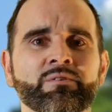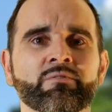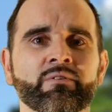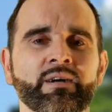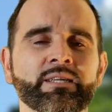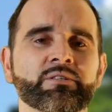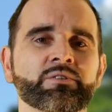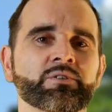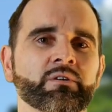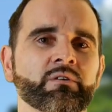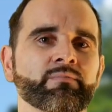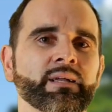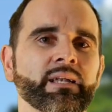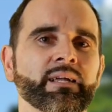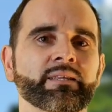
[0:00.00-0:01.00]
greater
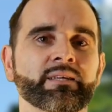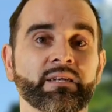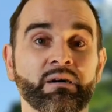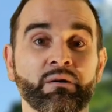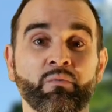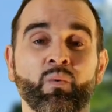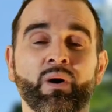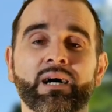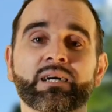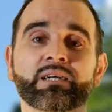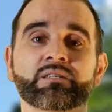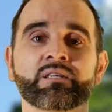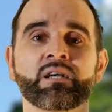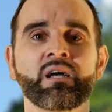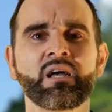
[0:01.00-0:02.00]
durability than a
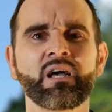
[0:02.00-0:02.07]
wax.